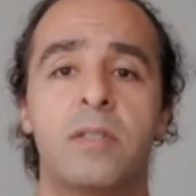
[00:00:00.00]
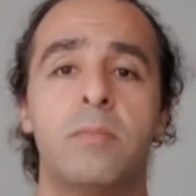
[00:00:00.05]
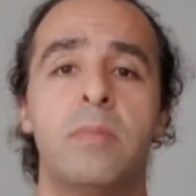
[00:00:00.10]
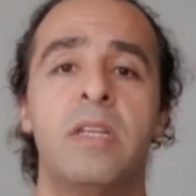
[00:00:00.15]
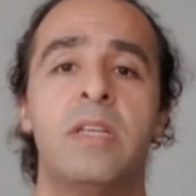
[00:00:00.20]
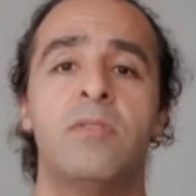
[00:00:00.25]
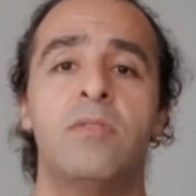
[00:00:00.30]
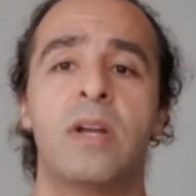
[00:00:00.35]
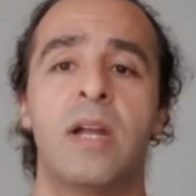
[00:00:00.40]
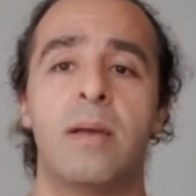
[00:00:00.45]

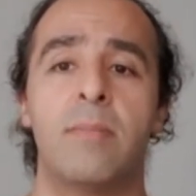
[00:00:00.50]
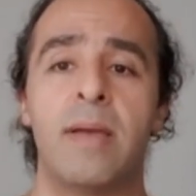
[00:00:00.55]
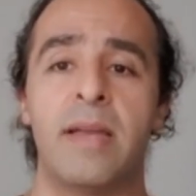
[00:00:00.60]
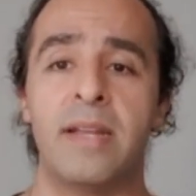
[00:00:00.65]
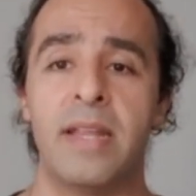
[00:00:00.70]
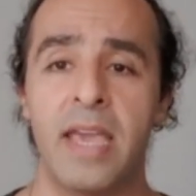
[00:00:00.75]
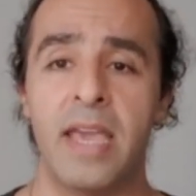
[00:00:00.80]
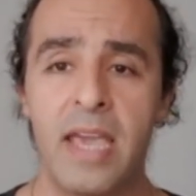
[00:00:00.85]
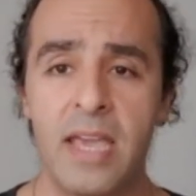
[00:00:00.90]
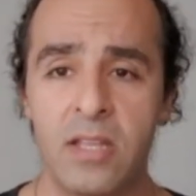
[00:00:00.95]
milligram
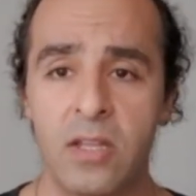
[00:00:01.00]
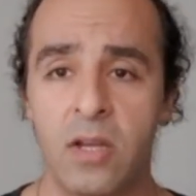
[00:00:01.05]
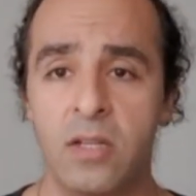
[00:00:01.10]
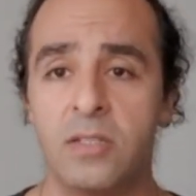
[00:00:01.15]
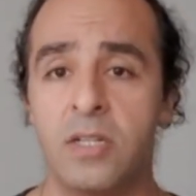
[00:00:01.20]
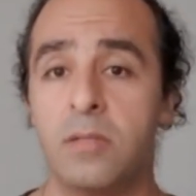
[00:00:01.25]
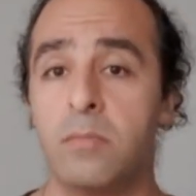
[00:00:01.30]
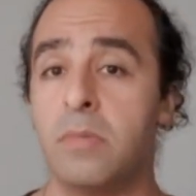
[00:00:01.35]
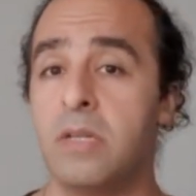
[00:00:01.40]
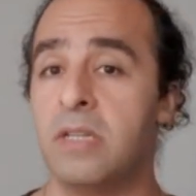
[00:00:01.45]
and
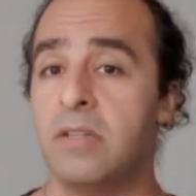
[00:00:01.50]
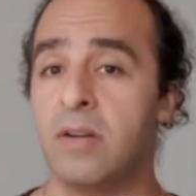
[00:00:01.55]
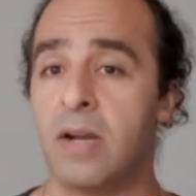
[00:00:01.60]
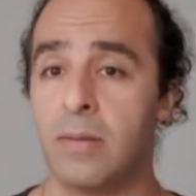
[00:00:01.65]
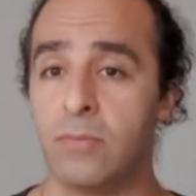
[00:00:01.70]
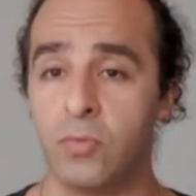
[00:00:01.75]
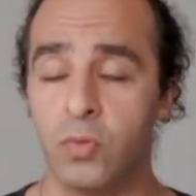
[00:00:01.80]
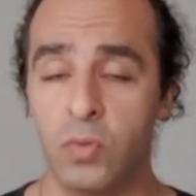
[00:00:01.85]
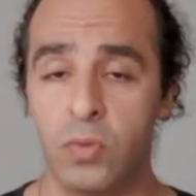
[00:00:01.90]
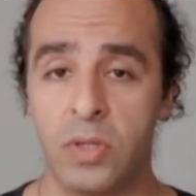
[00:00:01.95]
800
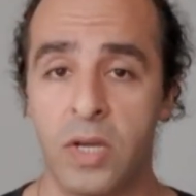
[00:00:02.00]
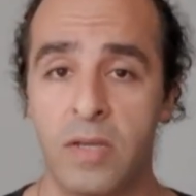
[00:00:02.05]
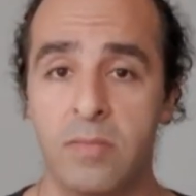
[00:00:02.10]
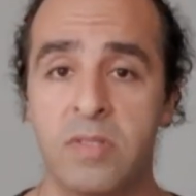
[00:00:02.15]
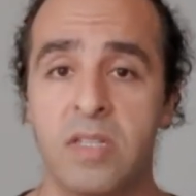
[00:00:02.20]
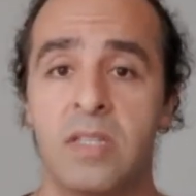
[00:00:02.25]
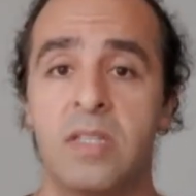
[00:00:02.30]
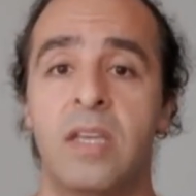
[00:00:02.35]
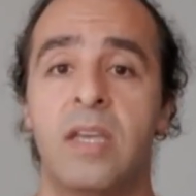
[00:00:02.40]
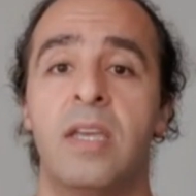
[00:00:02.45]
milligram two times
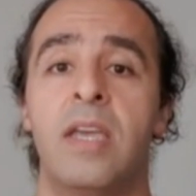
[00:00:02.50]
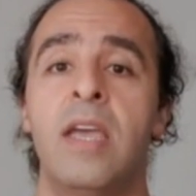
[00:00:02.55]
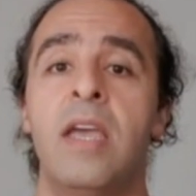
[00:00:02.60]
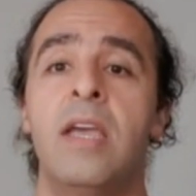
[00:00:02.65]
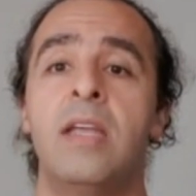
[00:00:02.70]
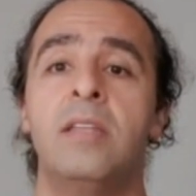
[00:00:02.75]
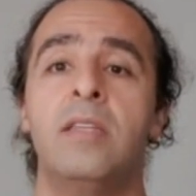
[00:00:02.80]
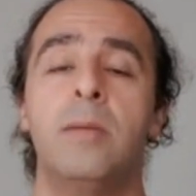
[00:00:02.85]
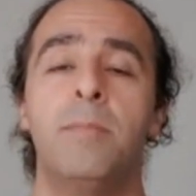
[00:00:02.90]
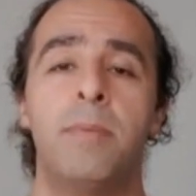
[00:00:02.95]
a day,
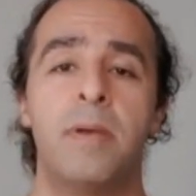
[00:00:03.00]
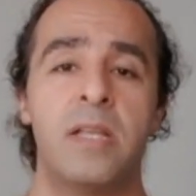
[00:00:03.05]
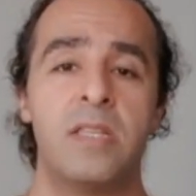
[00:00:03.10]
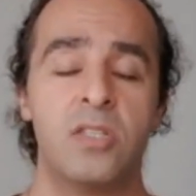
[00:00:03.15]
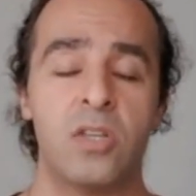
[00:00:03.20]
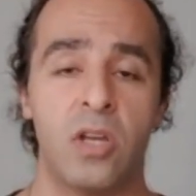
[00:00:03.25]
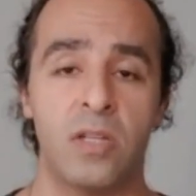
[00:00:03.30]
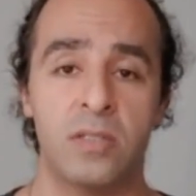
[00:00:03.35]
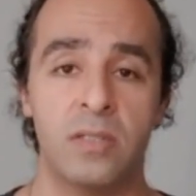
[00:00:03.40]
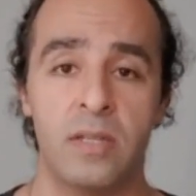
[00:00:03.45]
depends
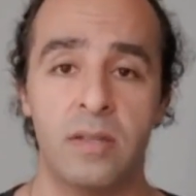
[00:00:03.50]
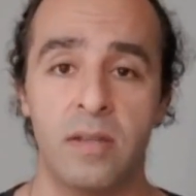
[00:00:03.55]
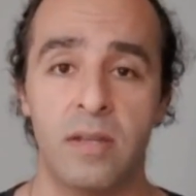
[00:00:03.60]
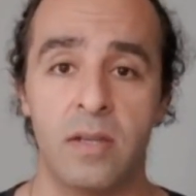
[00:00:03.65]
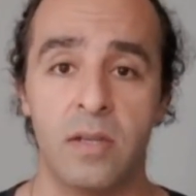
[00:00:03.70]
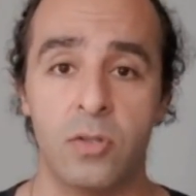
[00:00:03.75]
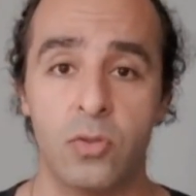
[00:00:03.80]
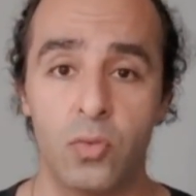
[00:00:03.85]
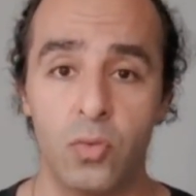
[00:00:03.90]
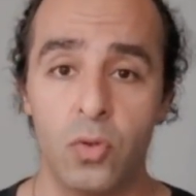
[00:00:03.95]
on
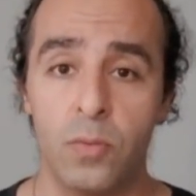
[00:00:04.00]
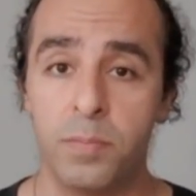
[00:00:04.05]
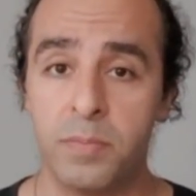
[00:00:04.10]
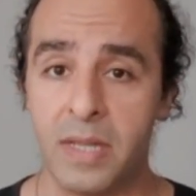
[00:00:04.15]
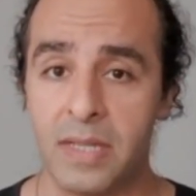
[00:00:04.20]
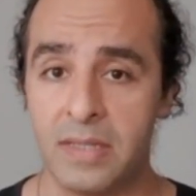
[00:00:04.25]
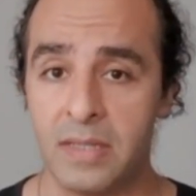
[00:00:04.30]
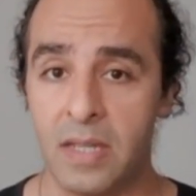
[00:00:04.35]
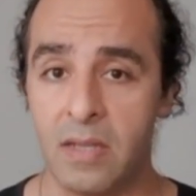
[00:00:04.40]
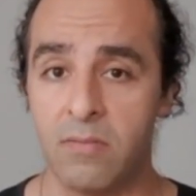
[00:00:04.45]
the group
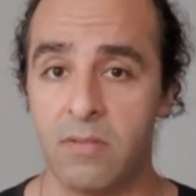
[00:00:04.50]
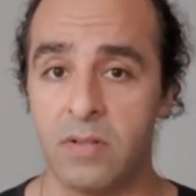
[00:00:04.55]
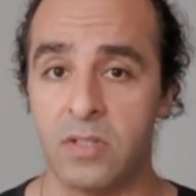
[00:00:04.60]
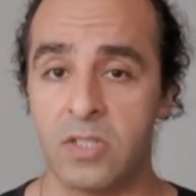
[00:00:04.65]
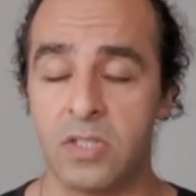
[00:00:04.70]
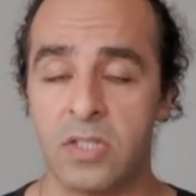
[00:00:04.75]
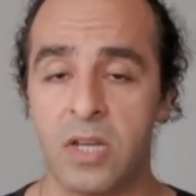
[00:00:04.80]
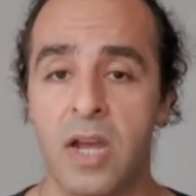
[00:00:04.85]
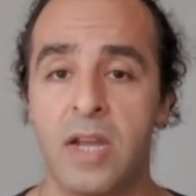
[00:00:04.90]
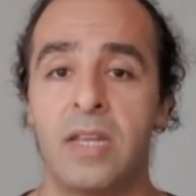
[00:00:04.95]
that they were
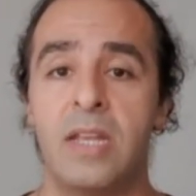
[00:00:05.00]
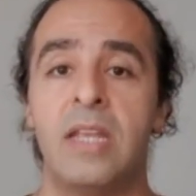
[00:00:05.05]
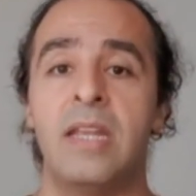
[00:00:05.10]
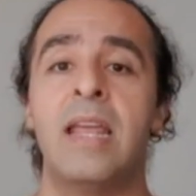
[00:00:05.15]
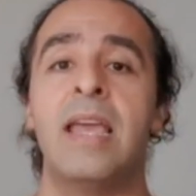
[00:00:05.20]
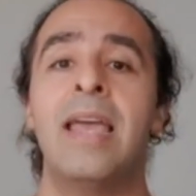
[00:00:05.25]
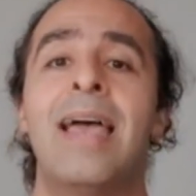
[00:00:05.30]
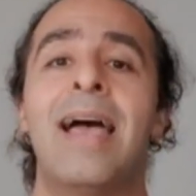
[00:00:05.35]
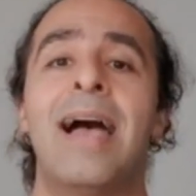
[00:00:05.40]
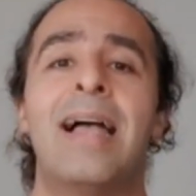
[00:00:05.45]
signing.
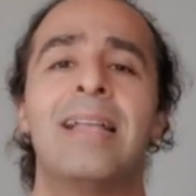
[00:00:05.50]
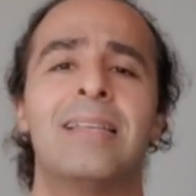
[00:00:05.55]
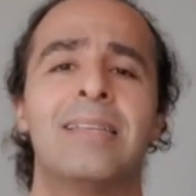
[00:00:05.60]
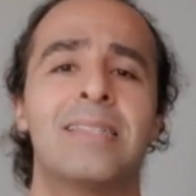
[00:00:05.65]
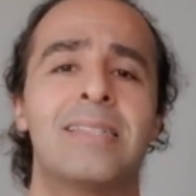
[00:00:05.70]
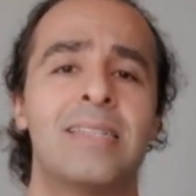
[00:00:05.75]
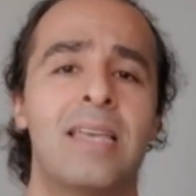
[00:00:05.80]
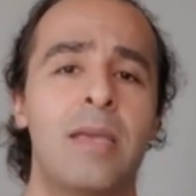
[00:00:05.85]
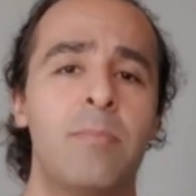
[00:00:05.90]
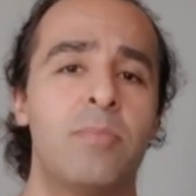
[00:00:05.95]
At the
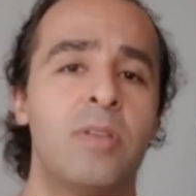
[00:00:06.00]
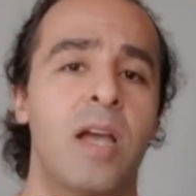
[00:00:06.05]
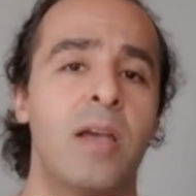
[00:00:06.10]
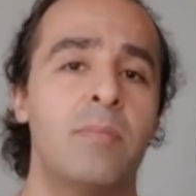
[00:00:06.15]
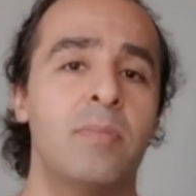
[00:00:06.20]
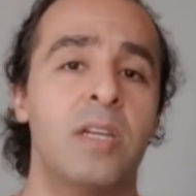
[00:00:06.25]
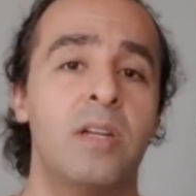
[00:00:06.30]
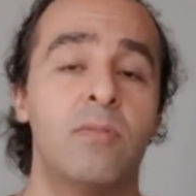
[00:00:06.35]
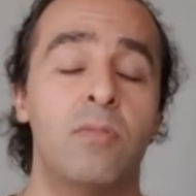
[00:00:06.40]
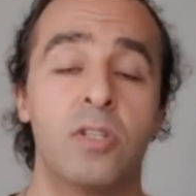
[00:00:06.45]
same time,
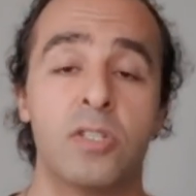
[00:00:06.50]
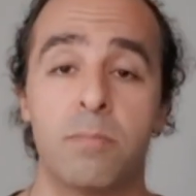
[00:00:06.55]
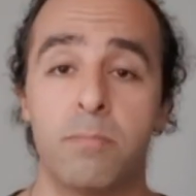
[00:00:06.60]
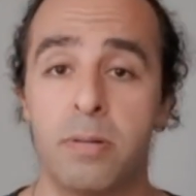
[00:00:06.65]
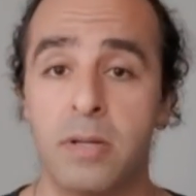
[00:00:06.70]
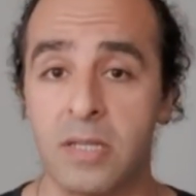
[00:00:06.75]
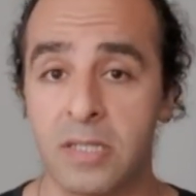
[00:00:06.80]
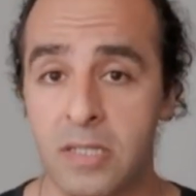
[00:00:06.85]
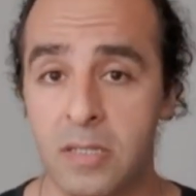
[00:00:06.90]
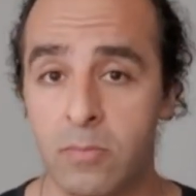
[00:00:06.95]
there was
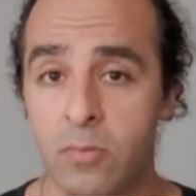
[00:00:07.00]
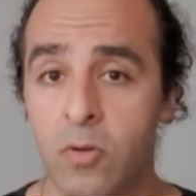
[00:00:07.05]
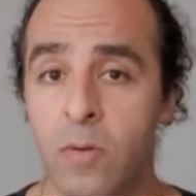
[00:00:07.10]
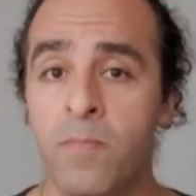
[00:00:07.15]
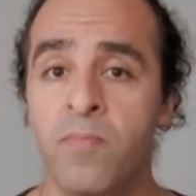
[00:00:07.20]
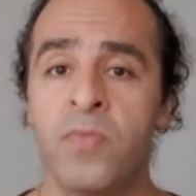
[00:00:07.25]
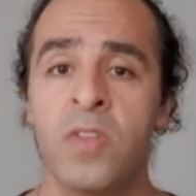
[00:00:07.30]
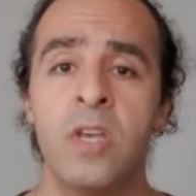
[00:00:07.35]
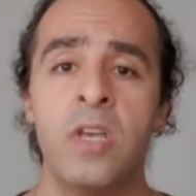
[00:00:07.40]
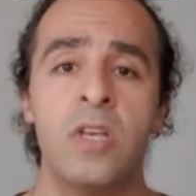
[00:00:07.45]
placebo.
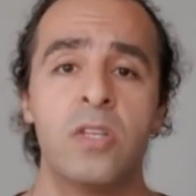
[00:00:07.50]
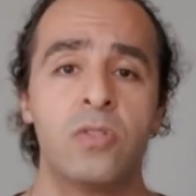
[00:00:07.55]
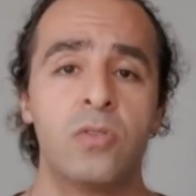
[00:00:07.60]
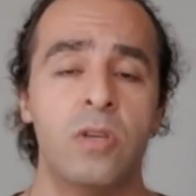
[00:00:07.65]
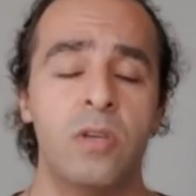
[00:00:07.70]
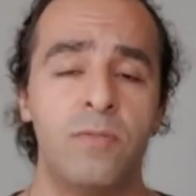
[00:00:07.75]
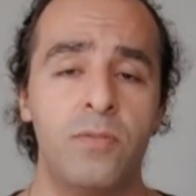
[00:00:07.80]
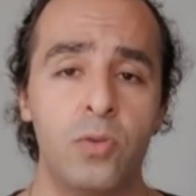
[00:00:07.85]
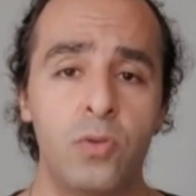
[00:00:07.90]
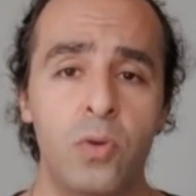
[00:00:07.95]
So
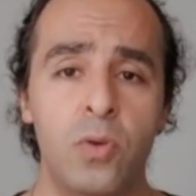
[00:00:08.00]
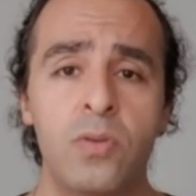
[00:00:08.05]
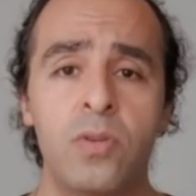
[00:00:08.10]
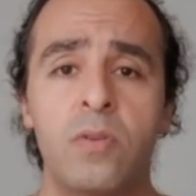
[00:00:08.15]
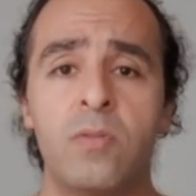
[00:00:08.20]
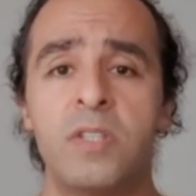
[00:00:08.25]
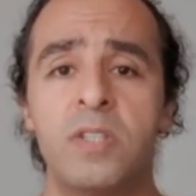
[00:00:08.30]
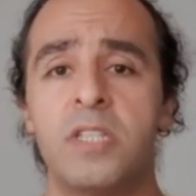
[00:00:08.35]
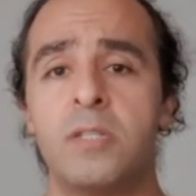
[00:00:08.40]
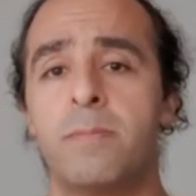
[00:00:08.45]
if you don't know
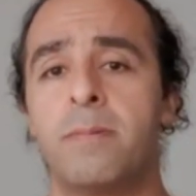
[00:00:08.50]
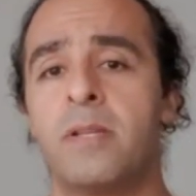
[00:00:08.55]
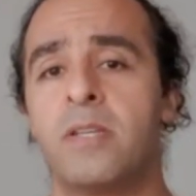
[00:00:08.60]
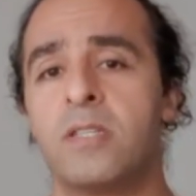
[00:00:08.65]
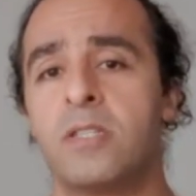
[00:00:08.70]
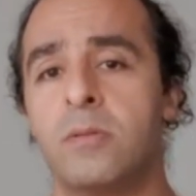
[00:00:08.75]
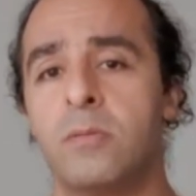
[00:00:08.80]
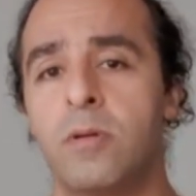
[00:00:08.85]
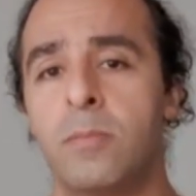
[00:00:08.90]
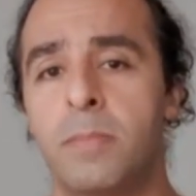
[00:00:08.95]
what is
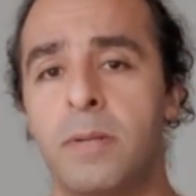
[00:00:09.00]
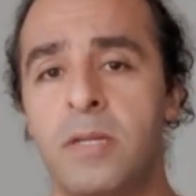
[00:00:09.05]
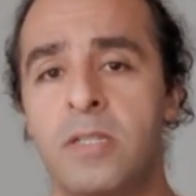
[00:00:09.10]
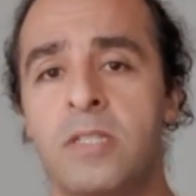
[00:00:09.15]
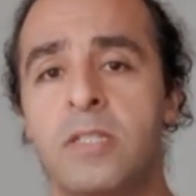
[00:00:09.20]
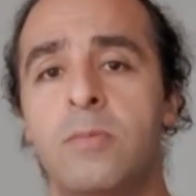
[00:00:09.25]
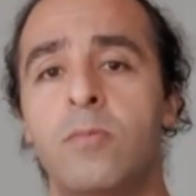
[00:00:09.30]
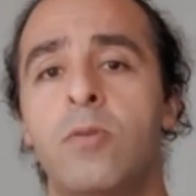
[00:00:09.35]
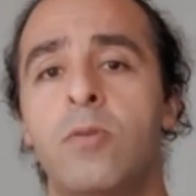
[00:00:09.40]
placebo